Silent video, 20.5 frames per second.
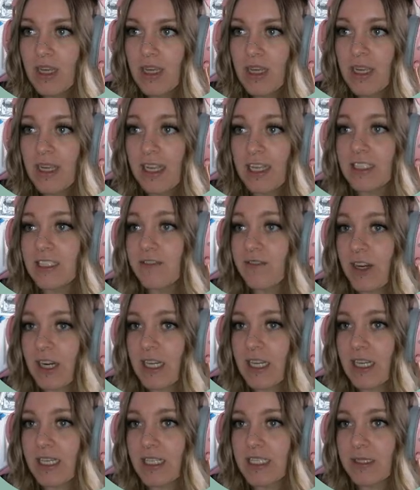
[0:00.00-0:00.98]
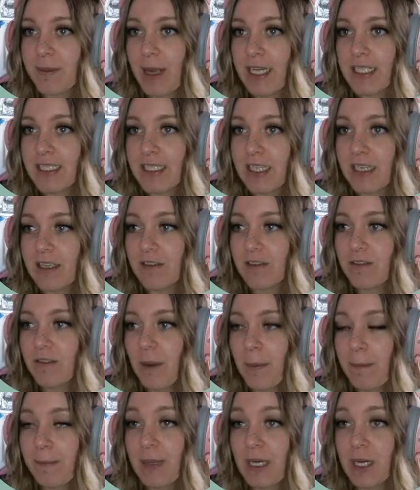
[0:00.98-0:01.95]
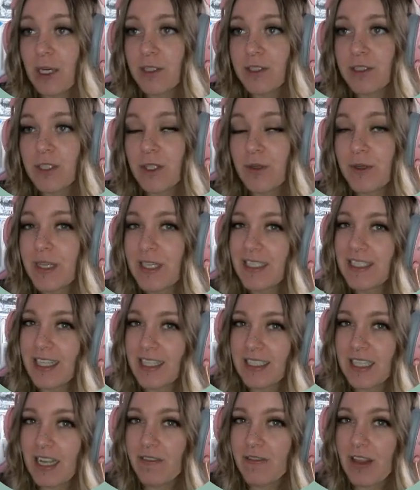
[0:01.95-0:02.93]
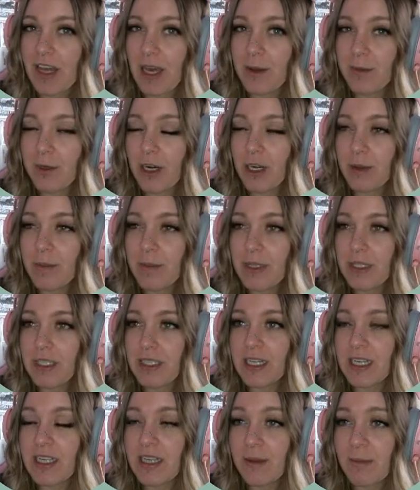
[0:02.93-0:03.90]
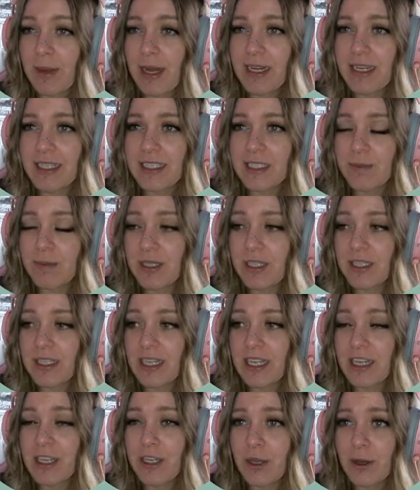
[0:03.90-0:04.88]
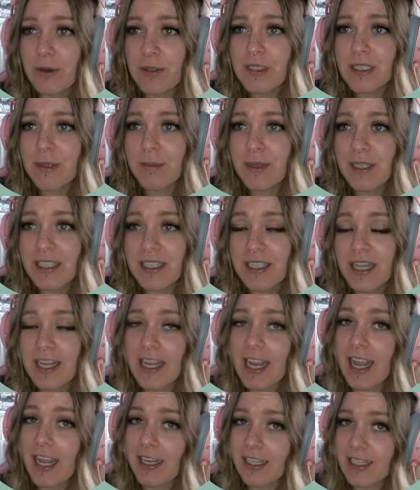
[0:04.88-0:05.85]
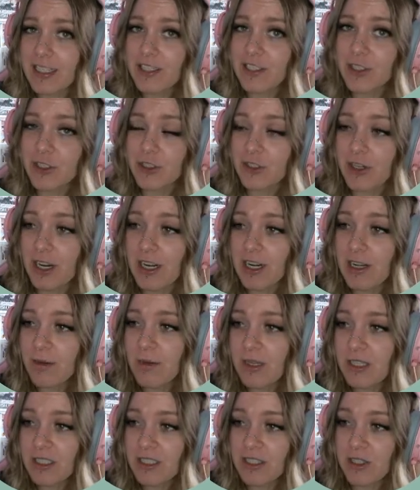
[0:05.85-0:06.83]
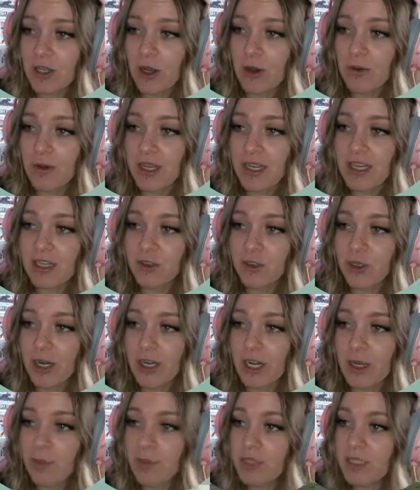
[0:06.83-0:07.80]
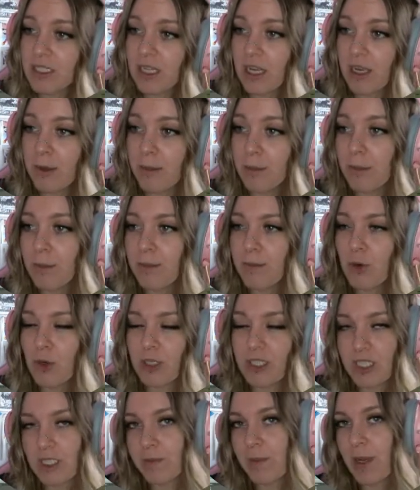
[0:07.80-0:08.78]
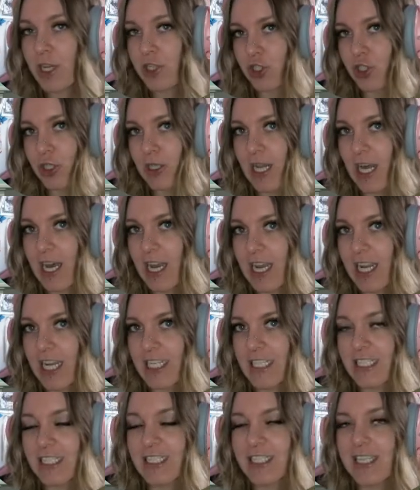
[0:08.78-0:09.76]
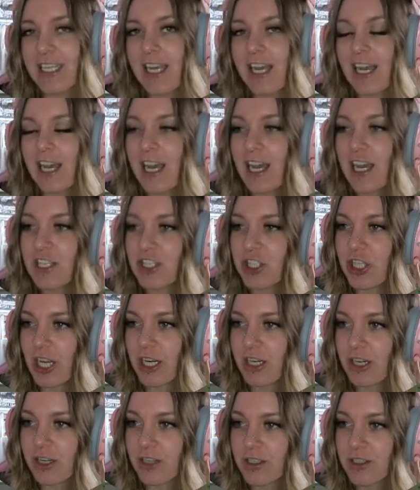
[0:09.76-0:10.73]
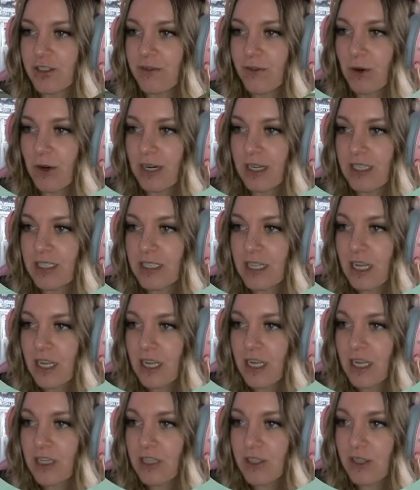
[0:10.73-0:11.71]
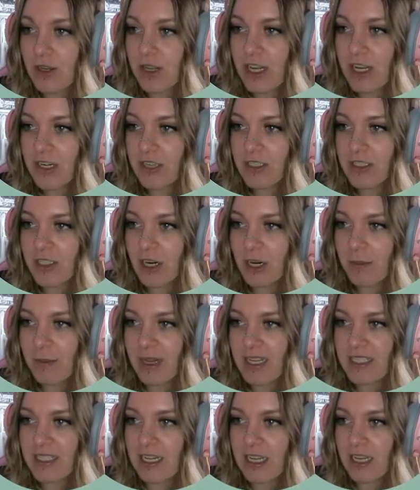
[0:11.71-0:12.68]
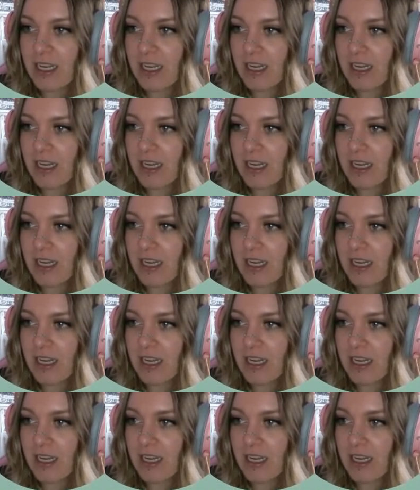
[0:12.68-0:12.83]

is very expensive, but also he does have the upgrade ability, the maintenance ability, ghost ability, and he's a training one, so he can train up some more specialized janitors for us. So here's our basic